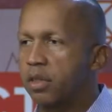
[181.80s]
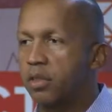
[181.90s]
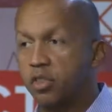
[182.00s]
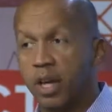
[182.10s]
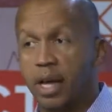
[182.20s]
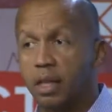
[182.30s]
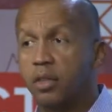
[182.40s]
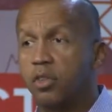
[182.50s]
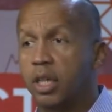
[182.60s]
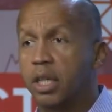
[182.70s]
in
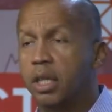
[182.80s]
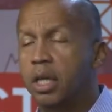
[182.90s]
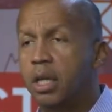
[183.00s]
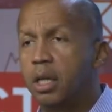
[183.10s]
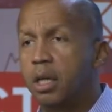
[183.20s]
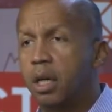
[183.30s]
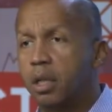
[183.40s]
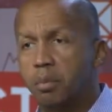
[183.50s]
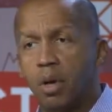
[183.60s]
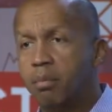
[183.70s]
challenging
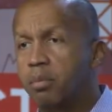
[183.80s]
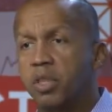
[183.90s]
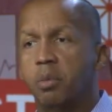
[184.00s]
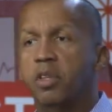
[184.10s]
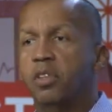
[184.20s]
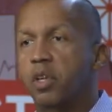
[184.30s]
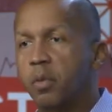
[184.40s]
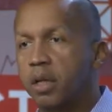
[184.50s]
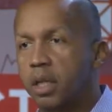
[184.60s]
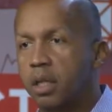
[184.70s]
the problems that we see
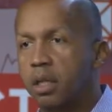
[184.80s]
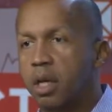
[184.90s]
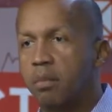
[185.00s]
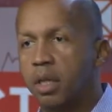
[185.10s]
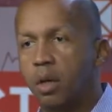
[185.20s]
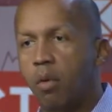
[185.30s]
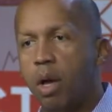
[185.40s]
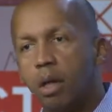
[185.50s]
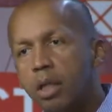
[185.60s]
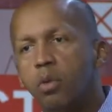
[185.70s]
around income
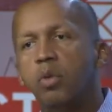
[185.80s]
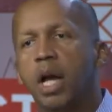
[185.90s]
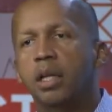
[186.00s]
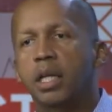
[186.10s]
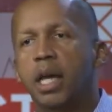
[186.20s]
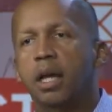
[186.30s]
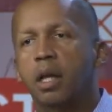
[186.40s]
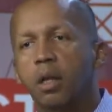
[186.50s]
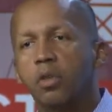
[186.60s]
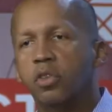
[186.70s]
inequality, you've got to get
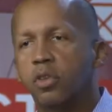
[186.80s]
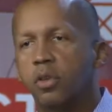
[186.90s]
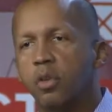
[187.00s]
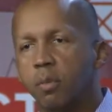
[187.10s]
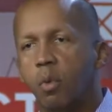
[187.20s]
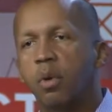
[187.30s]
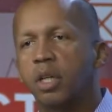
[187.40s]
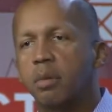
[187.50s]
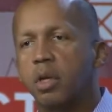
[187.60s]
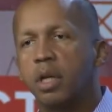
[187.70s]
closer to poor
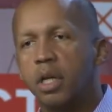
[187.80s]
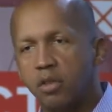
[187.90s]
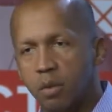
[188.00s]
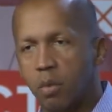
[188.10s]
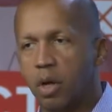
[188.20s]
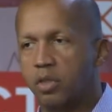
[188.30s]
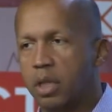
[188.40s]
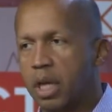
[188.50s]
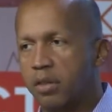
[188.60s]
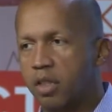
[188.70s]
communities and
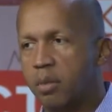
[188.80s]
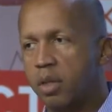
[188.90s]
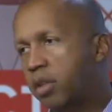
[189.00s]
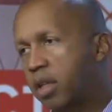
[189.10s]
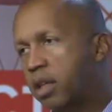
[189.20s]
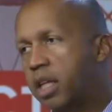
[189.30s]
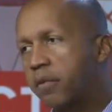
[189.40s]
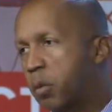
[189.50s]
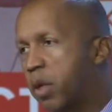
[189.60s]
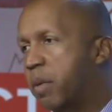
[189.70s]
marginalized communities. I think
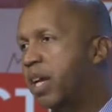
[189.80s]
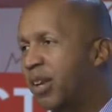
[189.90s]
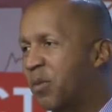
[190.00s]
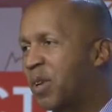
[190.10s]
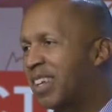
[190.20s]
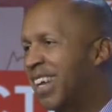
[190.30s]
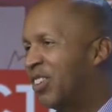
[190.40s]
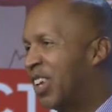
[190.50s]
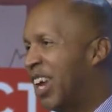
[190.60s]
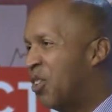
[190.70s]
if you want to make a difference in
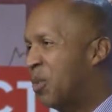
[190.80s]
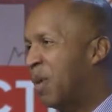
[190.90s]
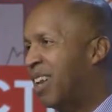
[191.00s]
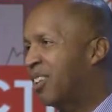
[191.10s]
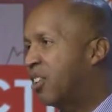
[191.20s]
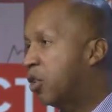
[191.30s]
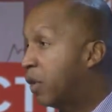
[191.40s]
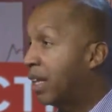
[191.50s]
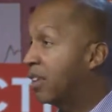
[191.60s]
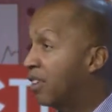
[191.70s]
education policy,
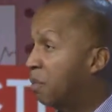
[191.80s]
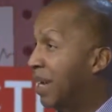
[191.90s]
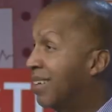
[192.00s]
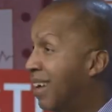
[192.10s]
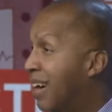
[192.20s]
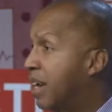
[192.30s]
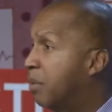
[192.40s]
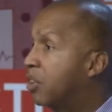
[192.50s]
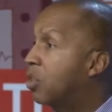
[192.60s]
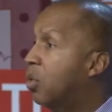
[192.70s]
you've got to spend time
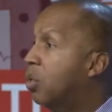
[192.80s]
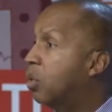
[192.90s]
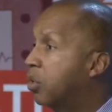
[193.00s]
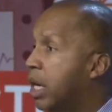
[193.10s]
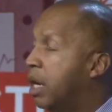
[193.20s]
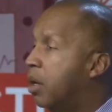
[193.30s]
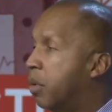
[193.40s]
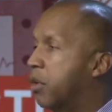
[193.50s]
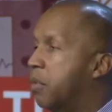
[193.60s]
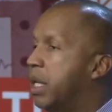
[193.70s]
in schools
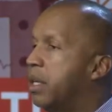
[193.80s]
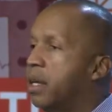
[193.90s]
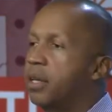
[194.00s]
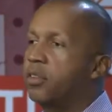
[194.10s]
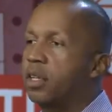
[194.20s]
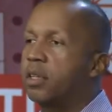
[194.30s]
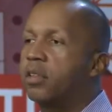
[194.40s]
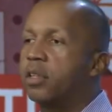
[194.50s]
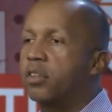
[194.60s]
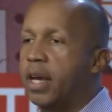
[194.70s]
where there are many
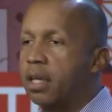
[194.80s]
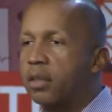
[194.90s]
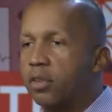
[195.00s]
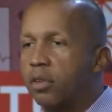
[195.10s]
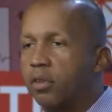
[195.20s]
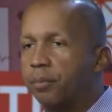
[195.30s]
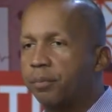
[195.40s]
tensions and challenges.